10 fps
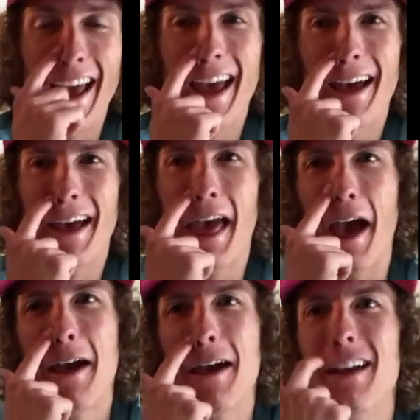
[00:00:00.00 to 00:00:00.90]

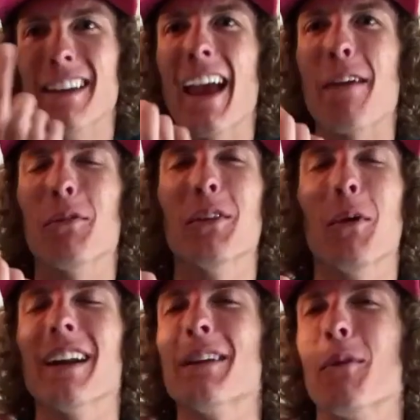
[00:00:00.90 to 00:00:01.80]
Yeah, well, the
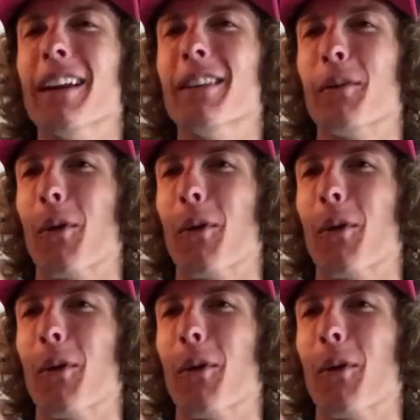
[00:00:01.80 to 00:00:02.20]
one he won the